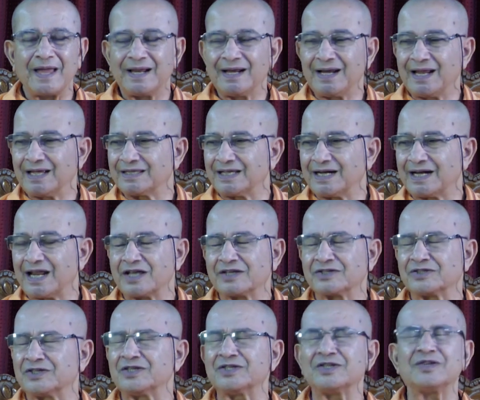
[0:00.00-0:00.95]
Like that
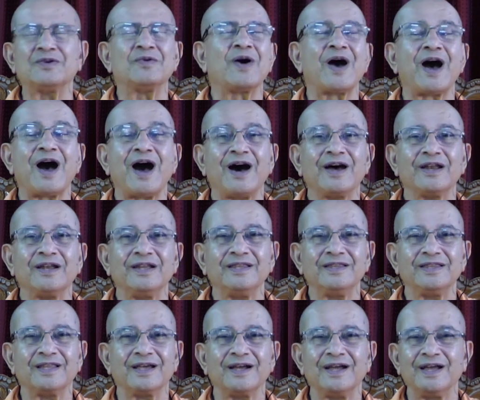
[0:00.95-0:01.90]
excessive
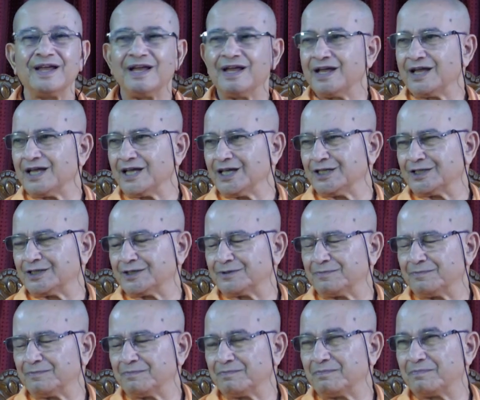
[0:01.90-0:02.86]
Ananda
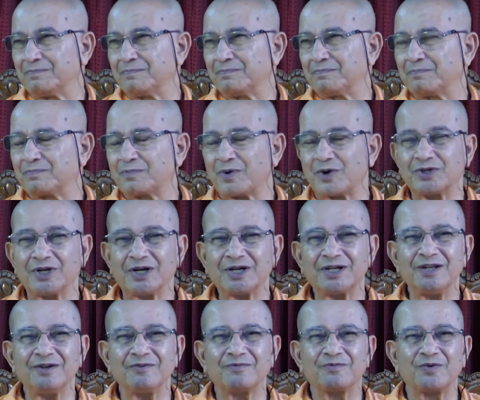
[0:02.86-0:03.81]
is
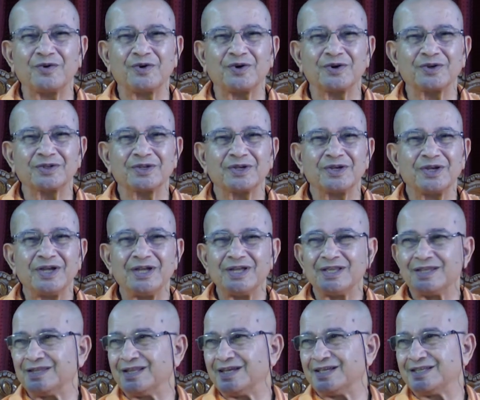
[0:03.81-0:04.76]
projecting forth
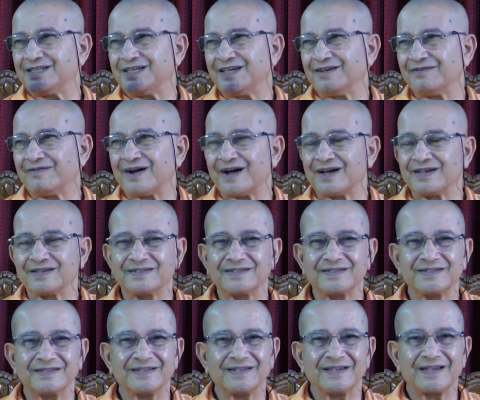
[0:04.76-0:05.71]
the
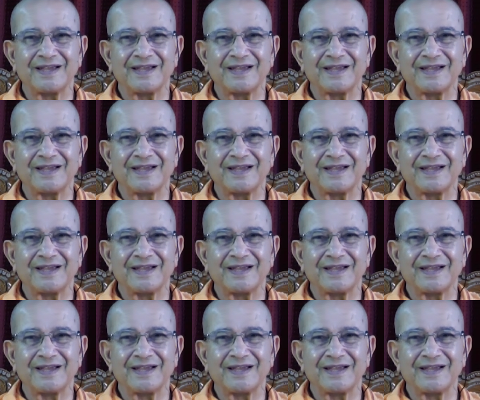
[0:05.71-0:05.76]
jivas.